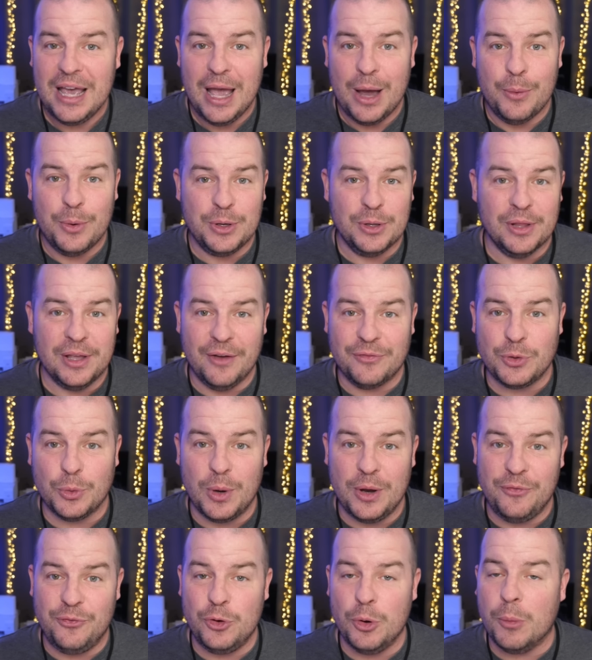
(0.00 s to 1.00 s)
And we only have to
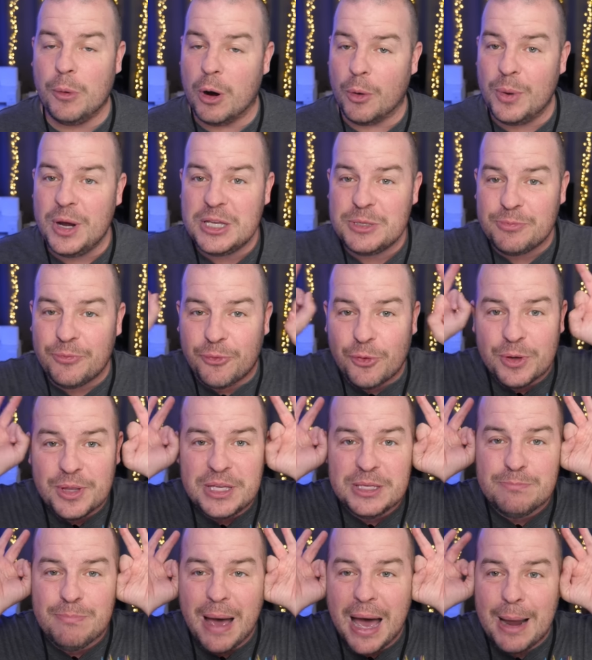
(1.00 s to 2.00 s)
wait a few more weeks before
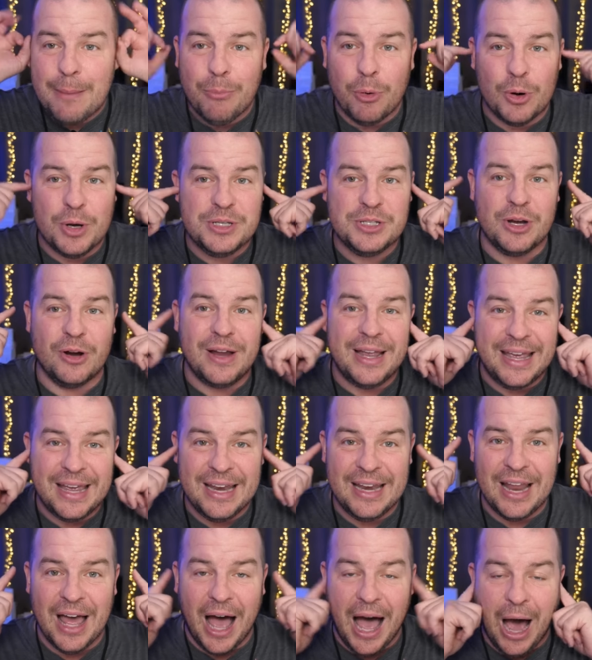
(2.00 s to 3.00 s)
these bad boys are
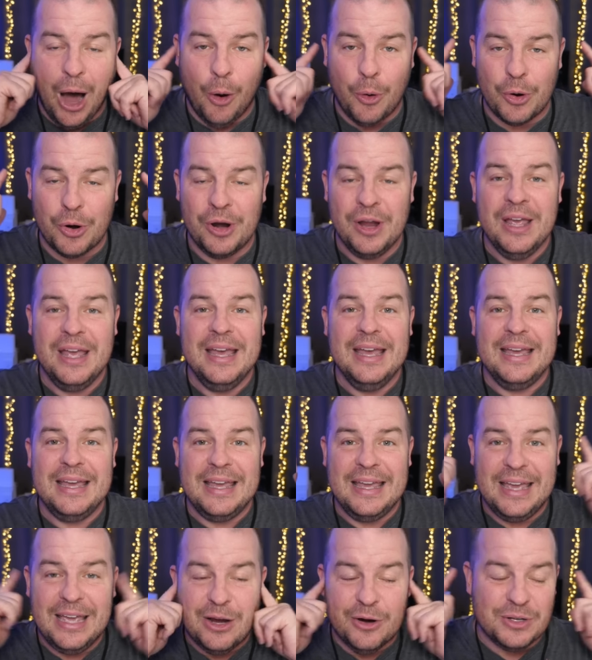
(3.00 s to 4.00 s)
in our
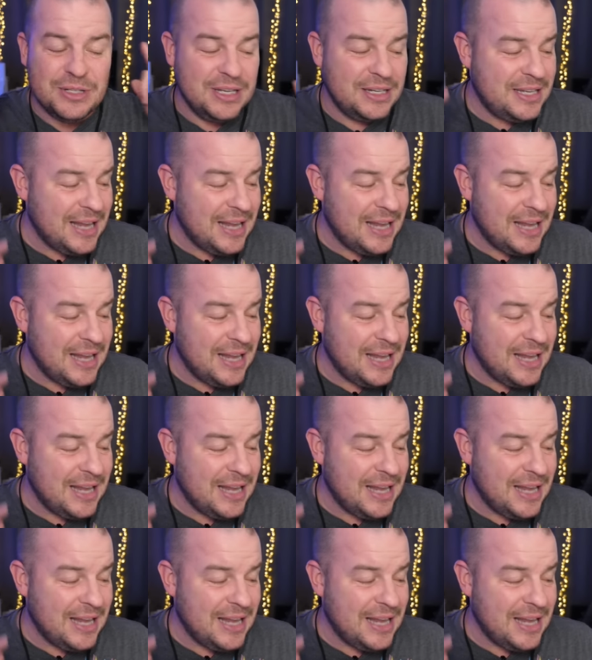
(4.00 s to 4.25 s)
ears.